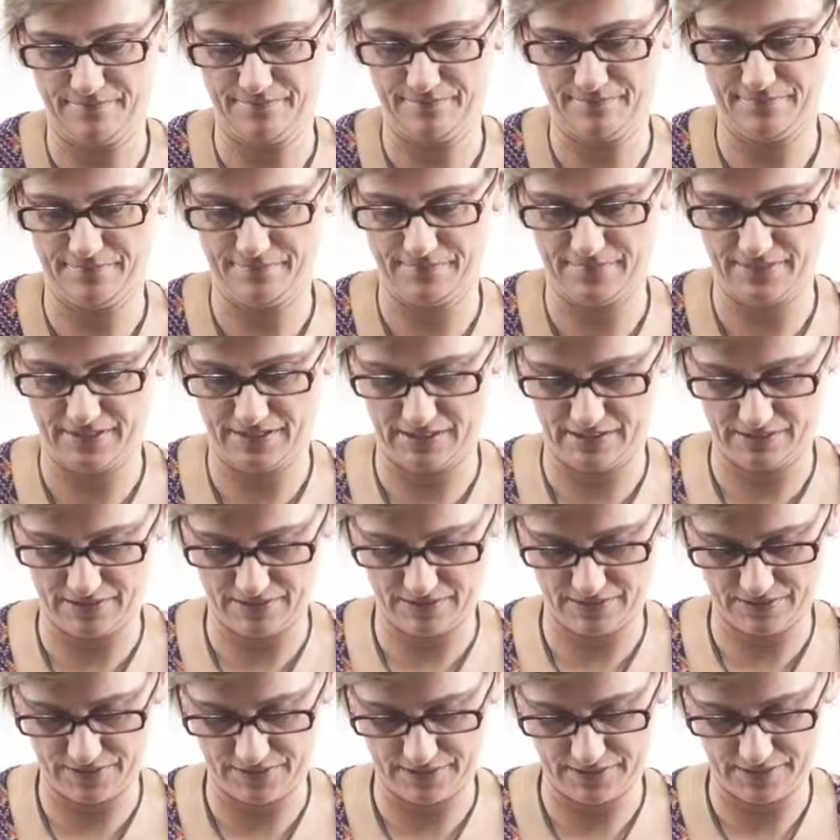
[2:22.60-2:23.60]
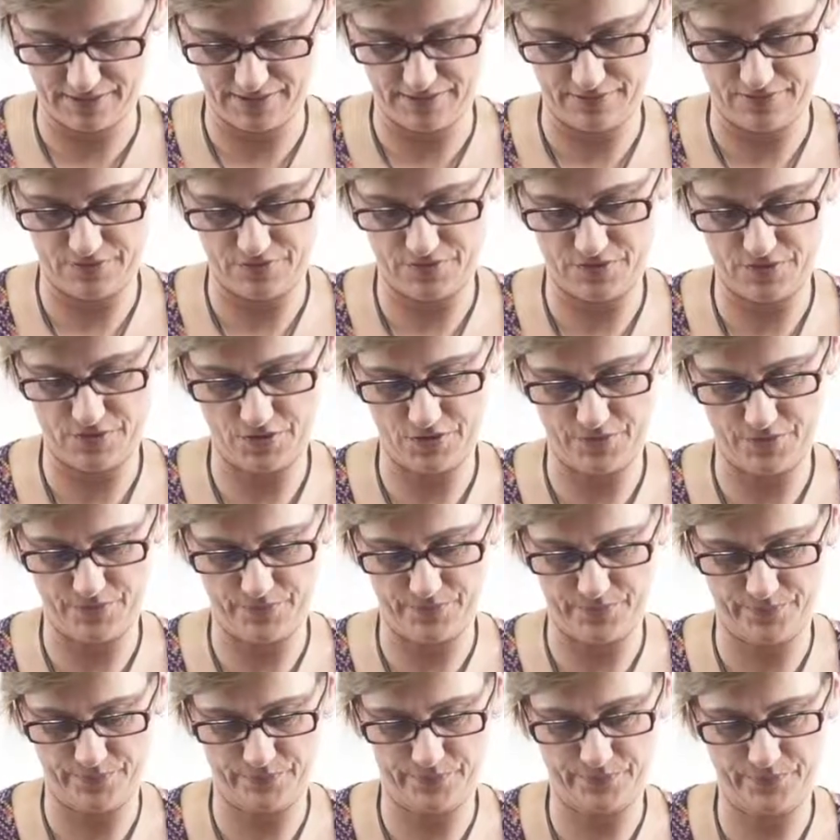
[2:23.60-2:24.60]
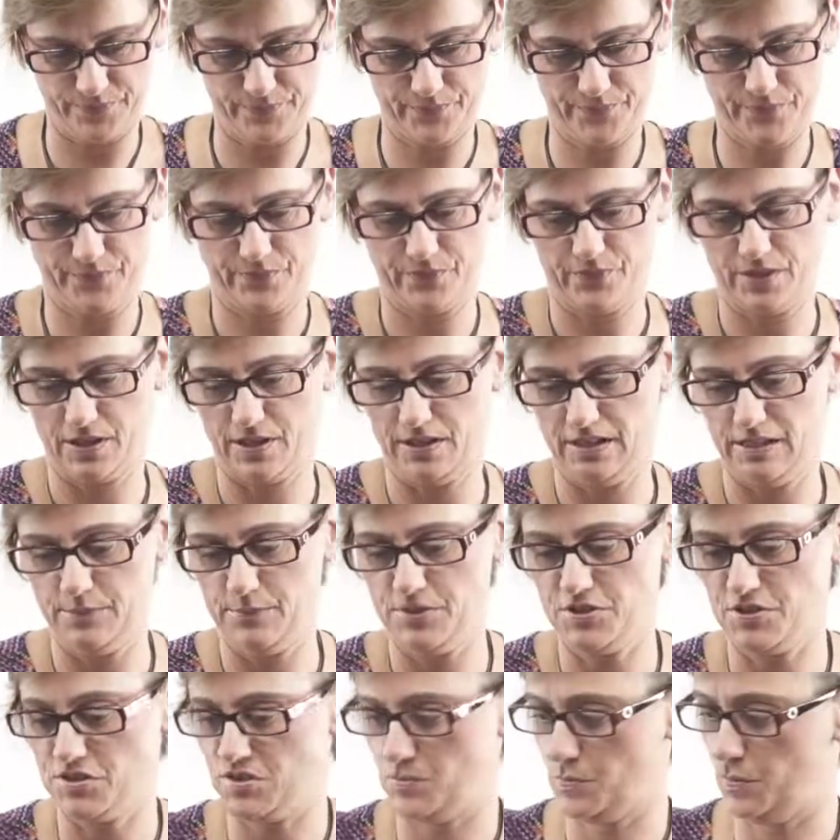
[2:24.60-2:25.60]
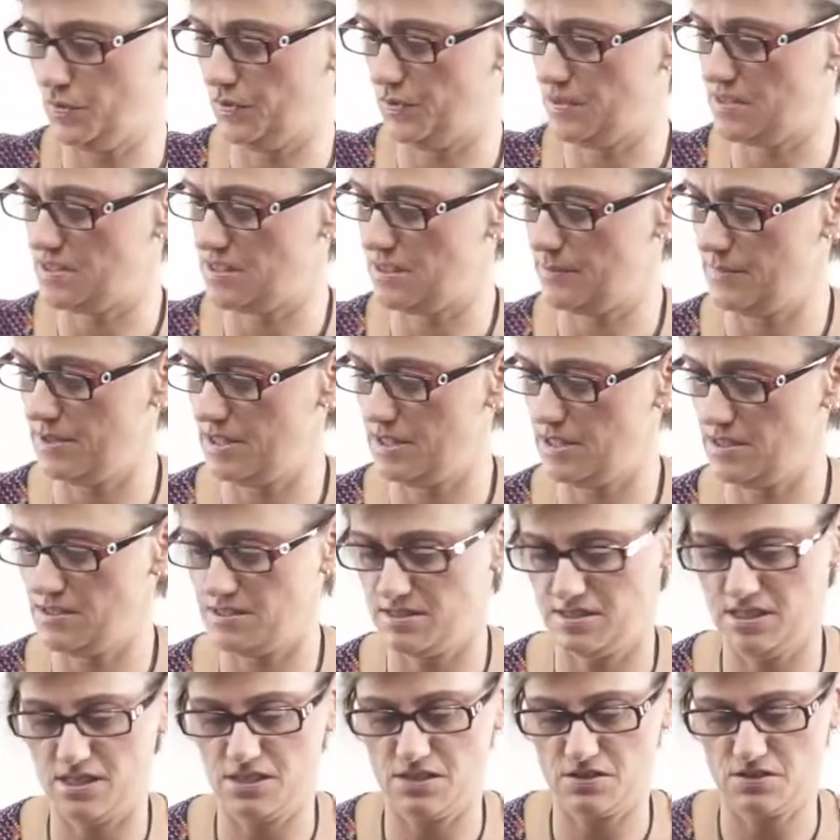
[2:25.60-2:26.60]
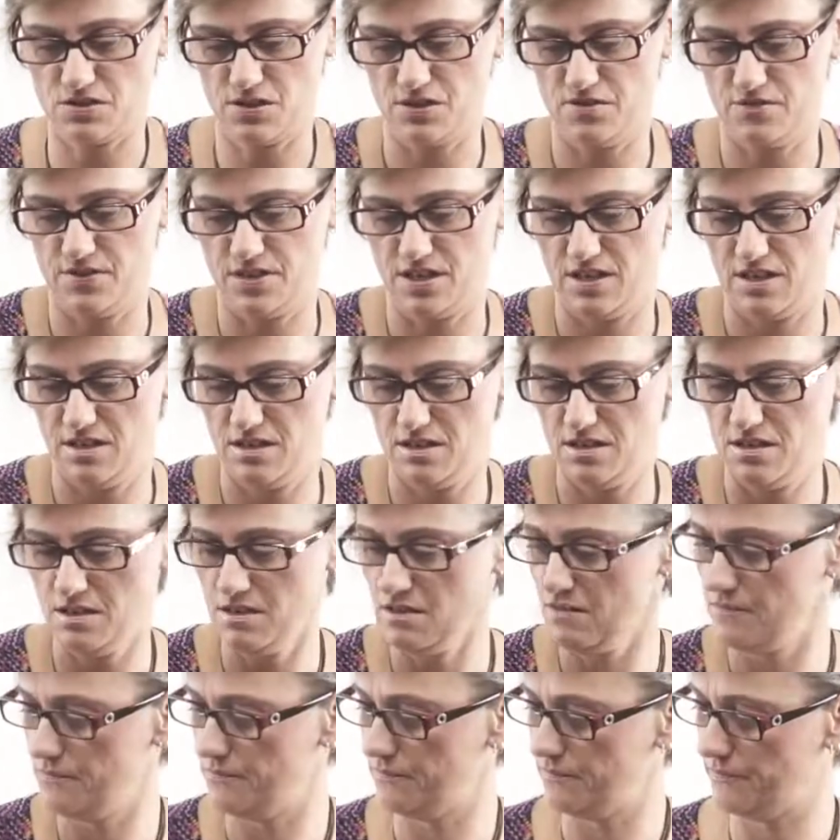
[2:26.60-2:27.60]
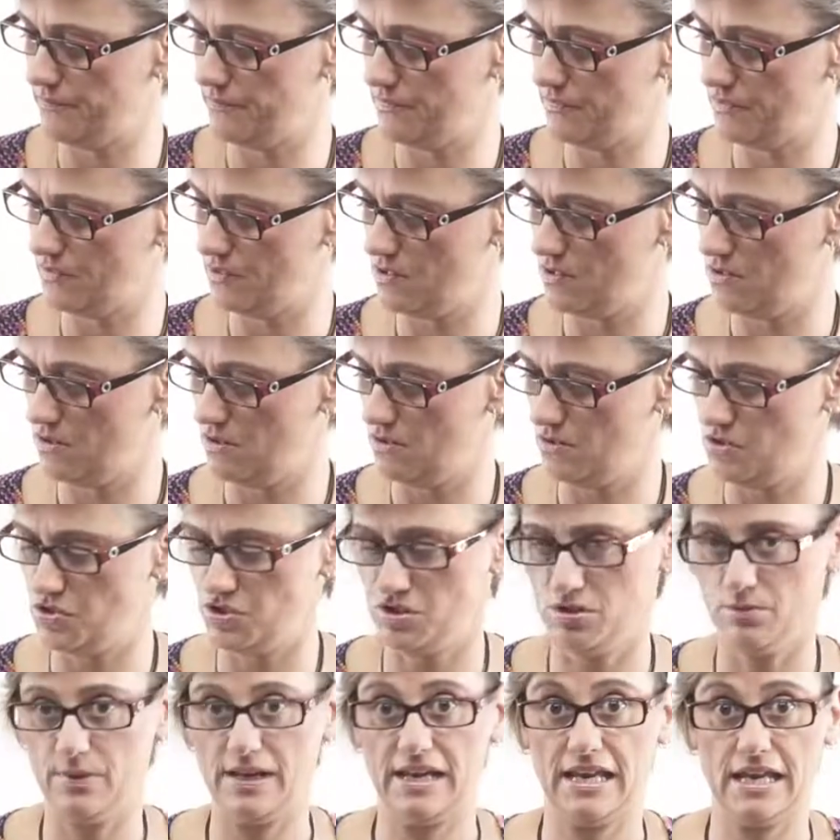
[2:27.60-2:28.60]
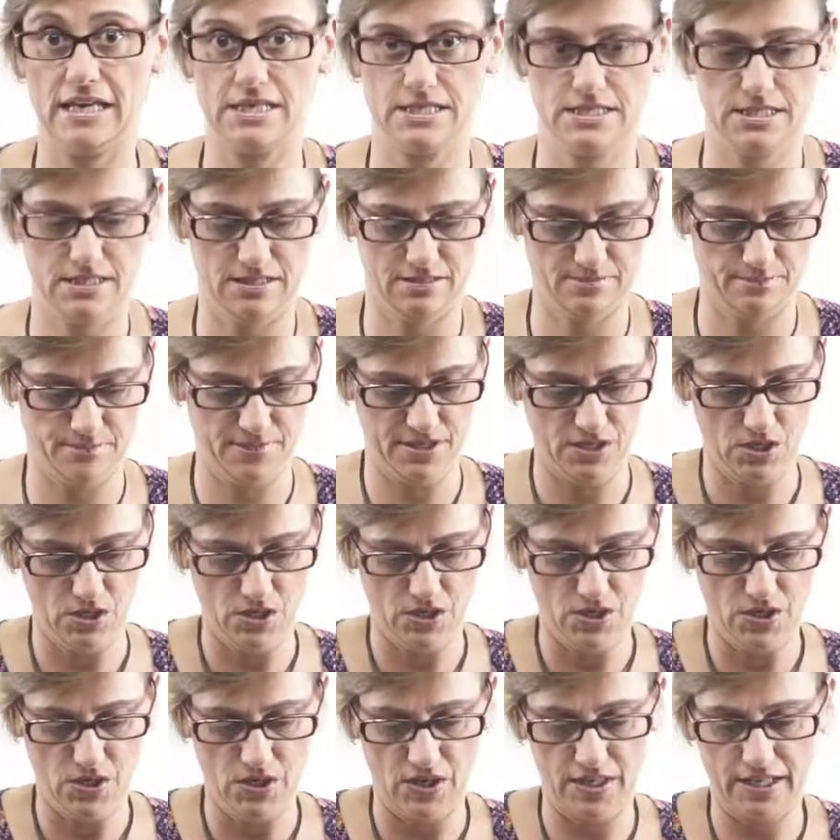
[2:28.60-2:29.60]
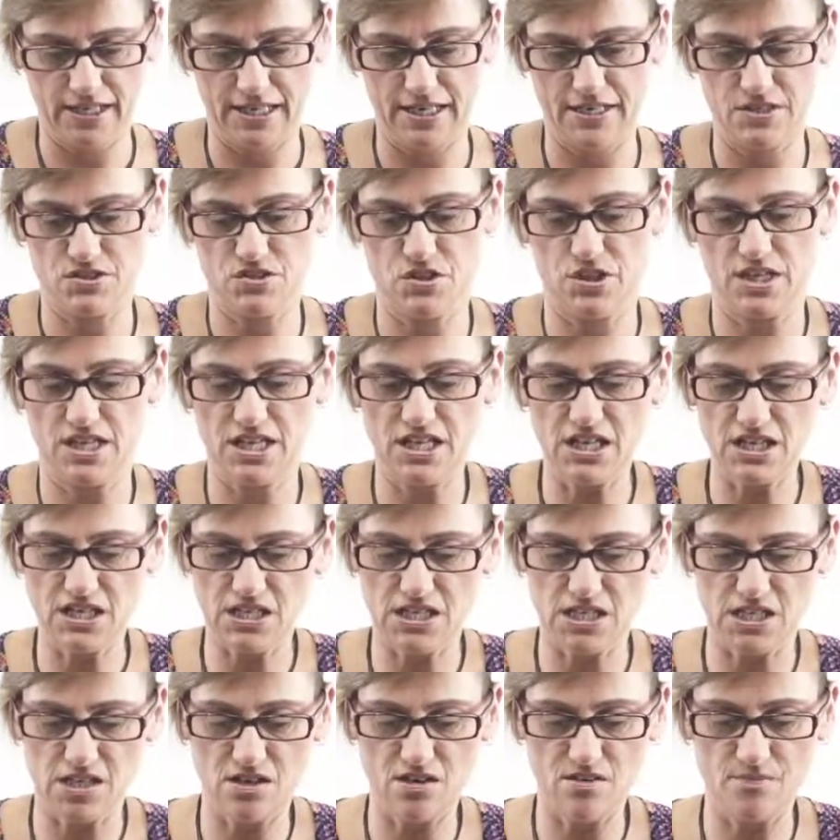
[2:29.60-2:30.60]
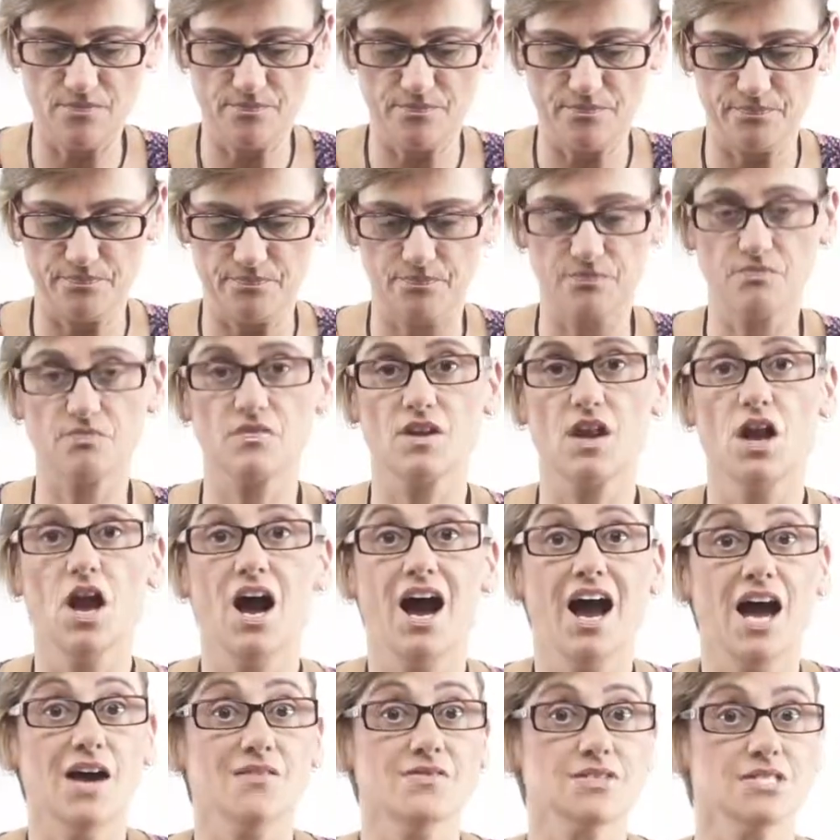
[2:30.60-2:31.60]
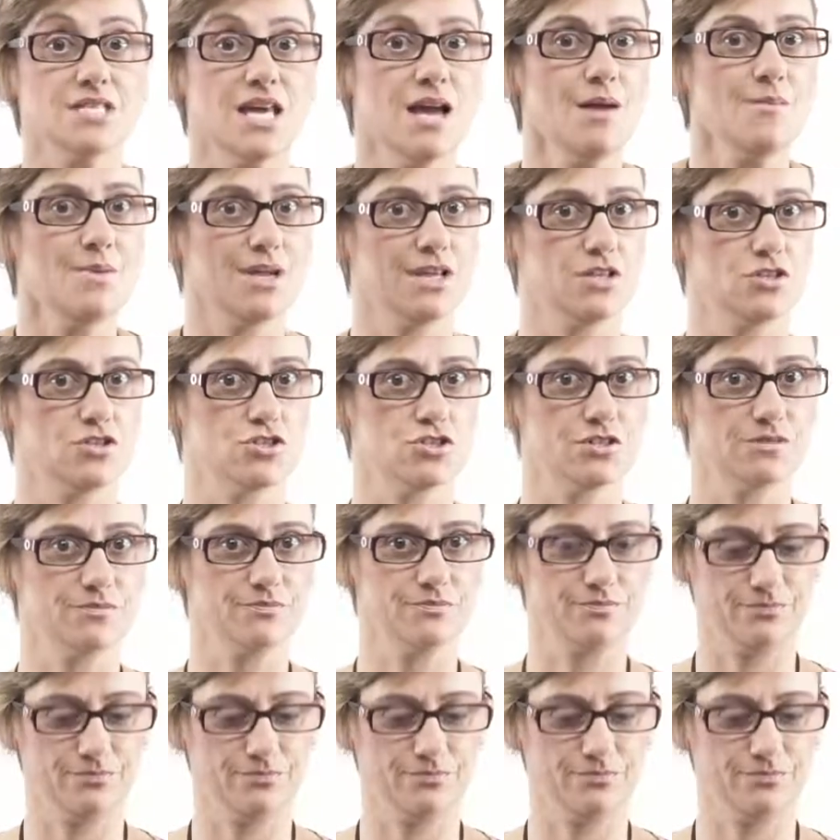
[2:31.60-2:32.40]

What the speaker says: Okay, so let me just put some of these things over here until we get to them. Okay, so here I have a sandwich.